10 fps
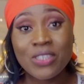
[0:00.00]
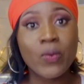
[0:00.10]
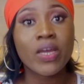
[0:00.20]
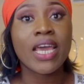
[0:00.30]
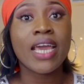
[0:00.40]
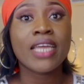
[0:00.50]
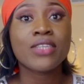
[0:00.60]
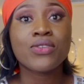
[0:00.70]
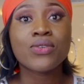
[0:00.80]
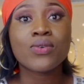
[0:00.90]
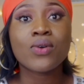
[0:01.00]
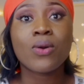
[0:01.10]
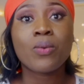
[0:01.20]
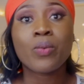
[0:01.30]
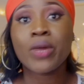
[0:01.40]
What I do,
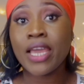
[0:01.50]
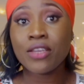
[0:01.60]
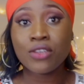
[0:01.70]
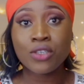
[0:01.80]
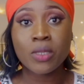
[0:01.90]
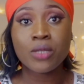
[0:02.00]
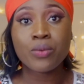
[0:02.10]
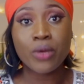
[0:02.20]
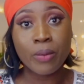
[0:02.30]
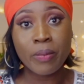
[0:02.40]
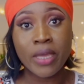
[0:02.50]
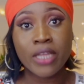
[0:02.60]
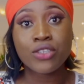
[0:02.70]
or what I usually recommend,